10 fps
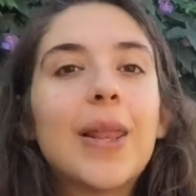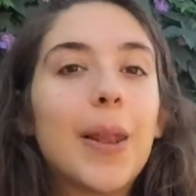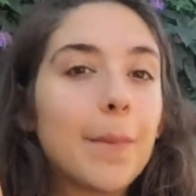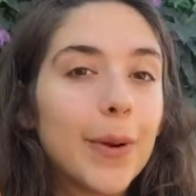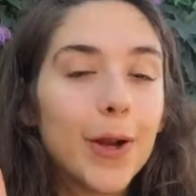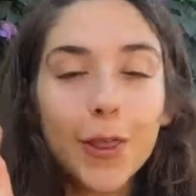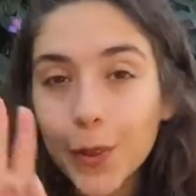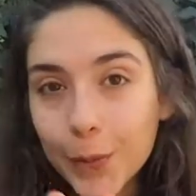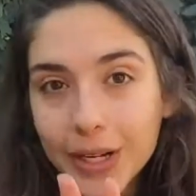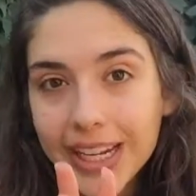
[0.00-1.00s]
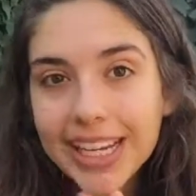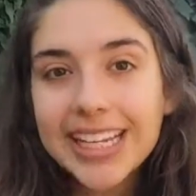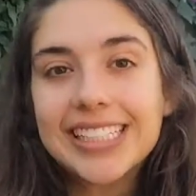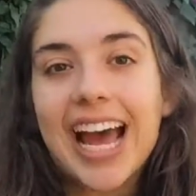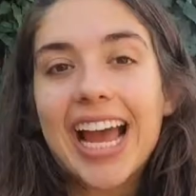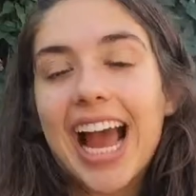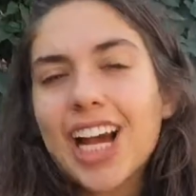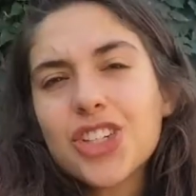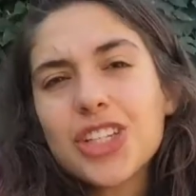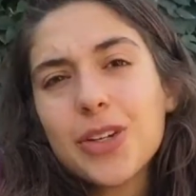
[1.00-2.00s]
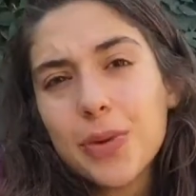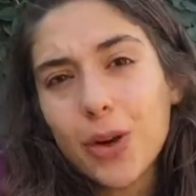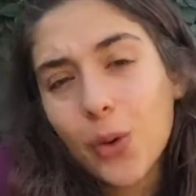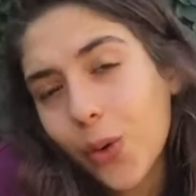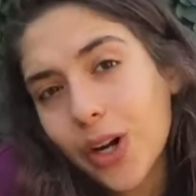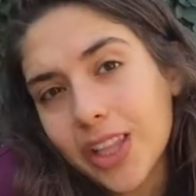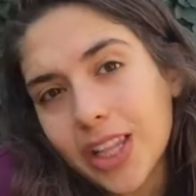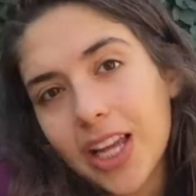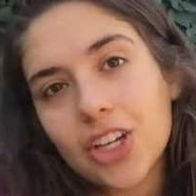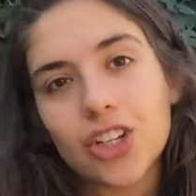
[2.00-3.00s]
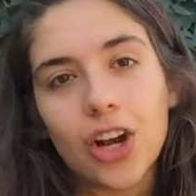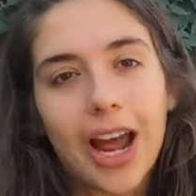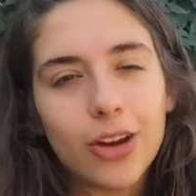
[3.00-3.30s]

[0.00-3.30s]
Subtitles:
Number 3 is I actually record the lecture.